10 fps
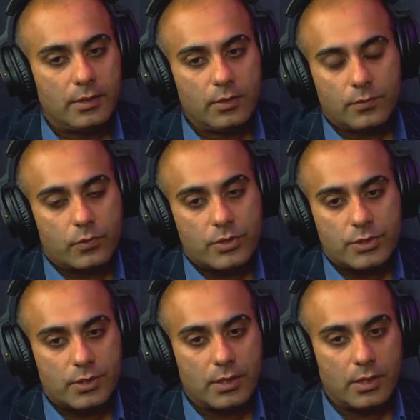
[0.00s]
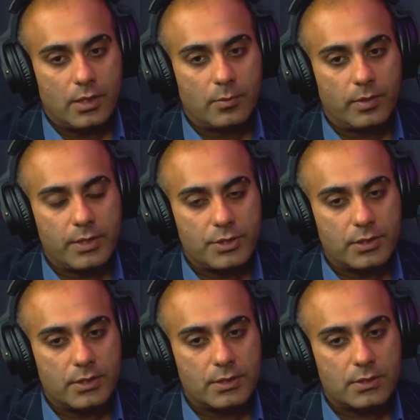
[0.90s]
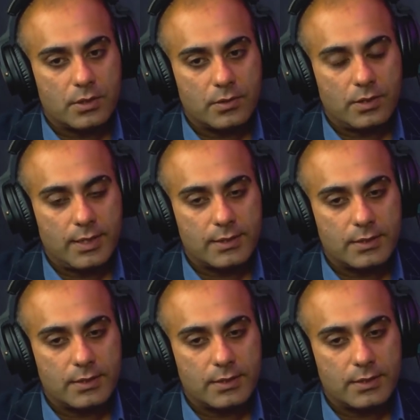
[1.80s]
course, an ablation is sort of the next